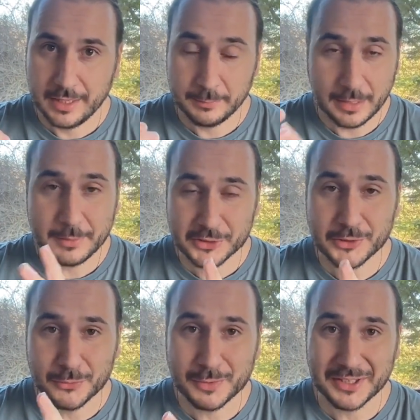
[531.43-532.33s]
I'm
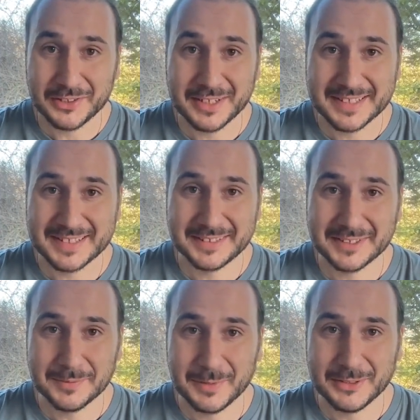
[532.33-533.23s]
actually really, really
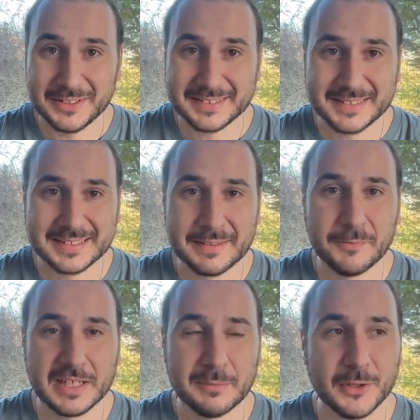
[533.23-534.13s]
excited about this. This is
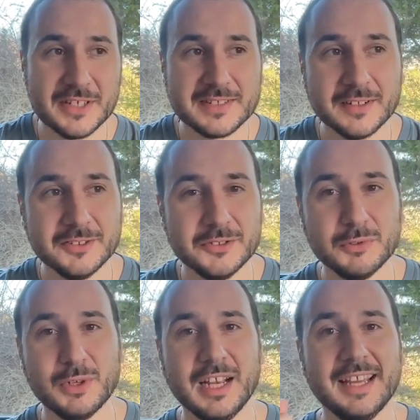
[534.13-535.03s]
something I'm only starting
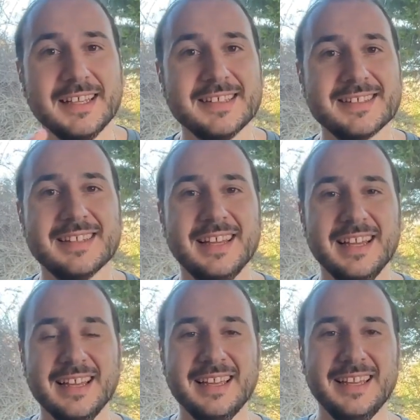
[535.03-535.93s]
to realize
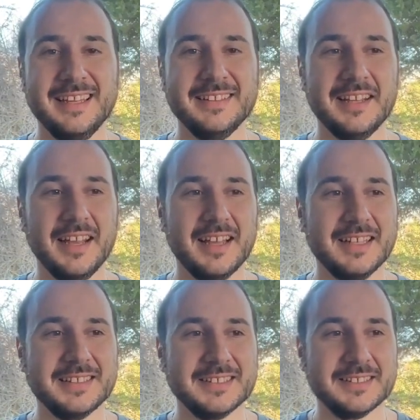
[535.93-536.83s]
in the
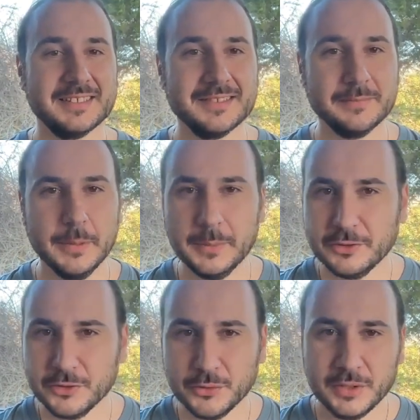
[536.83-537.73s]
last maybe
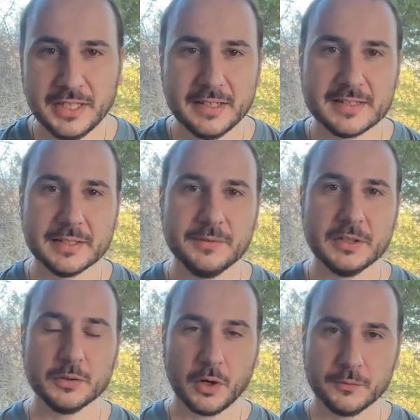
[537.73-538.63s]
2 years. I
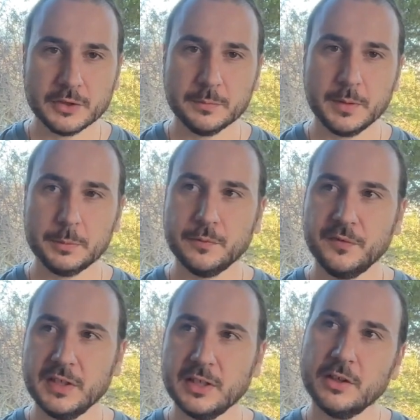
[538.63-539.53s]
think often people
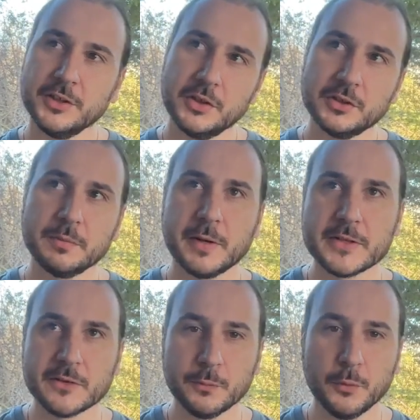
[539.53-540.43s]
think, the
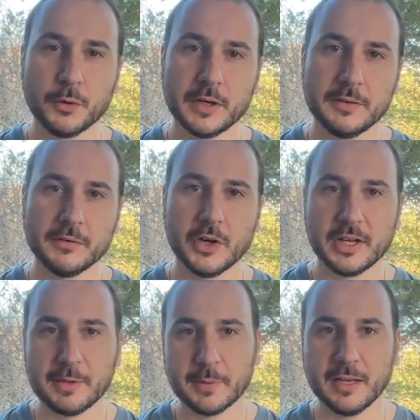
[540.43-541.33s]
price of puerh have
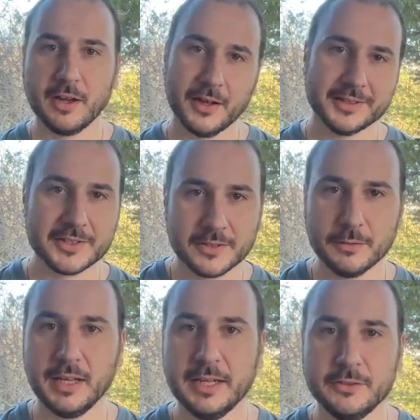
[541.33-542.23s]
gone up a lot, it's
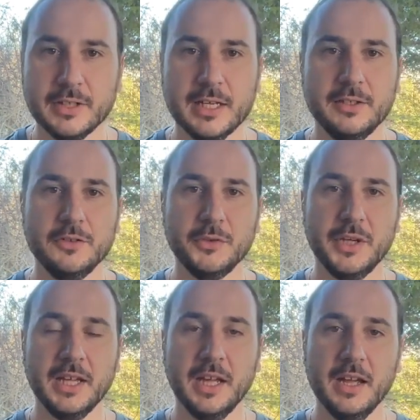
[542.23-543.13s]
too late to get into
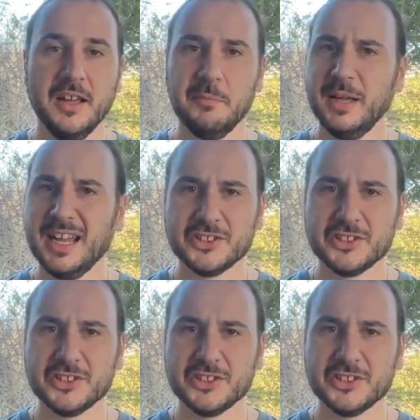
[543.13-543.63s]
it, but